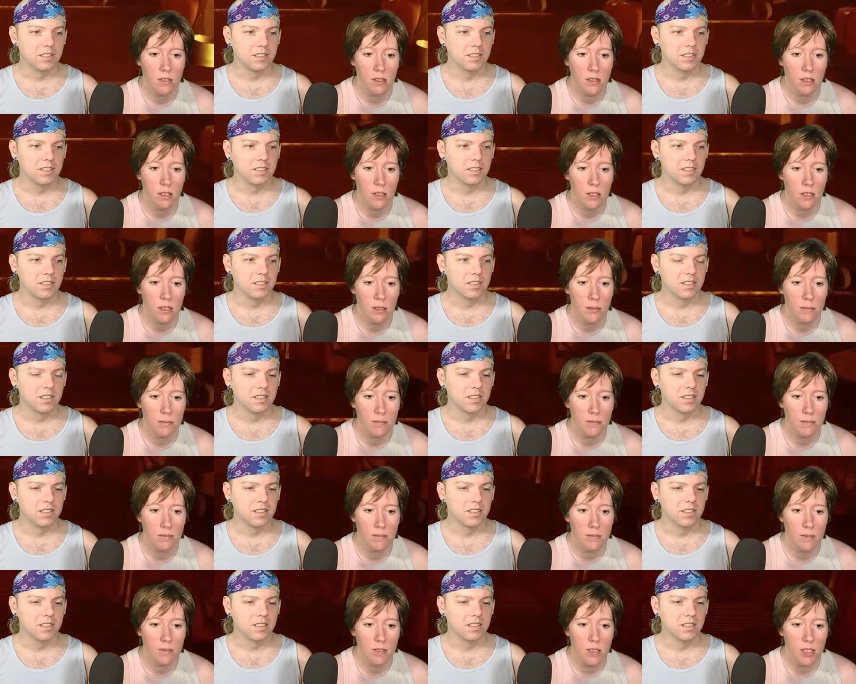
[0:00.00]
Speaker 1: Um,
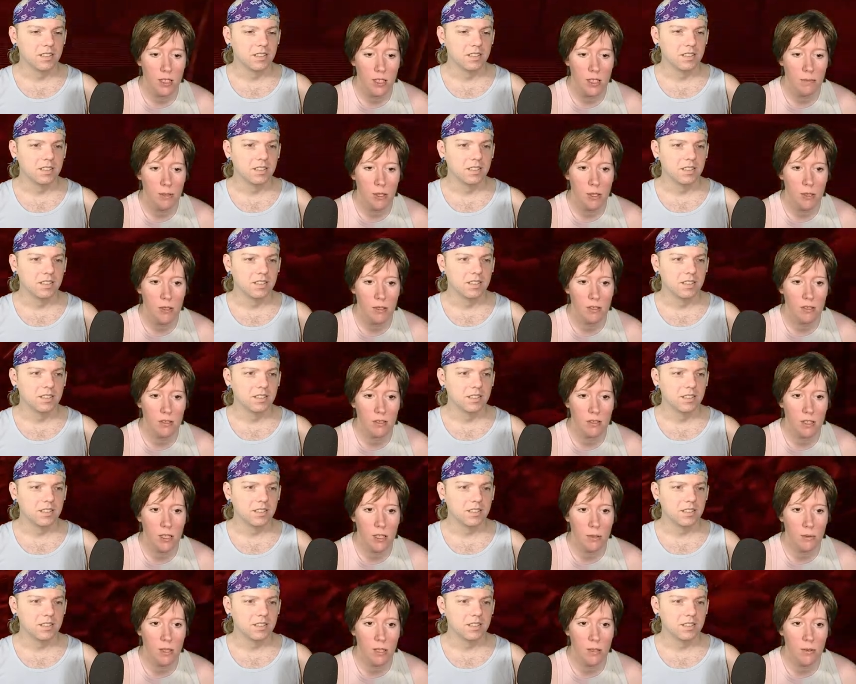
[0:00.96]
keep going.
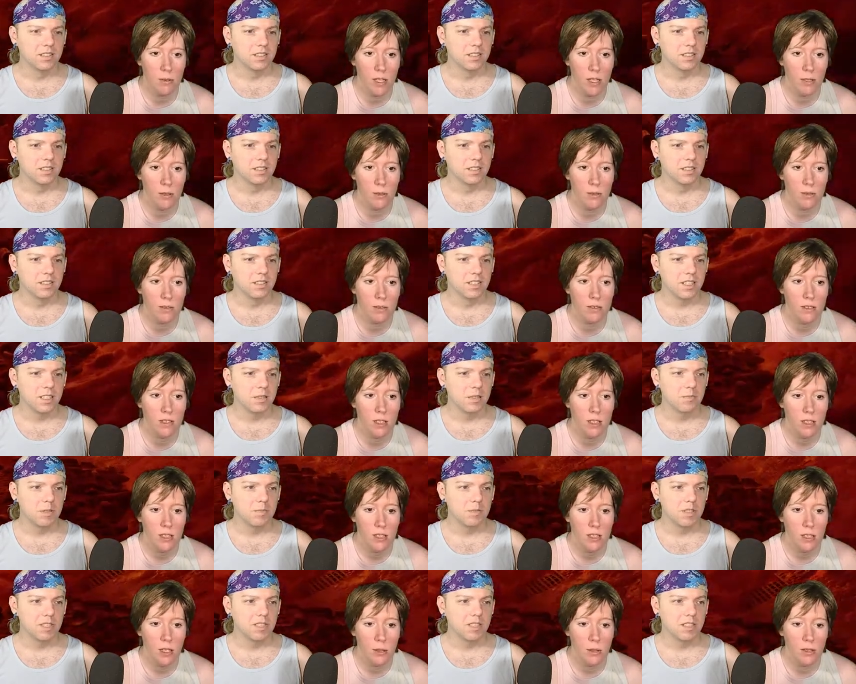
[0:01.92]
Go, go, go. Yeah,
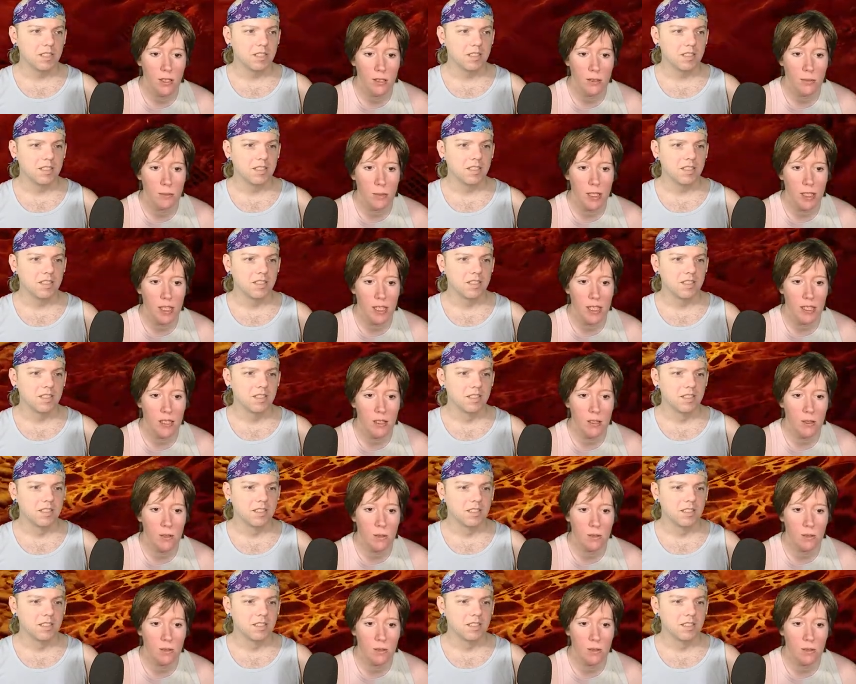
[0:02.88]
BB. Go, little buddy, go.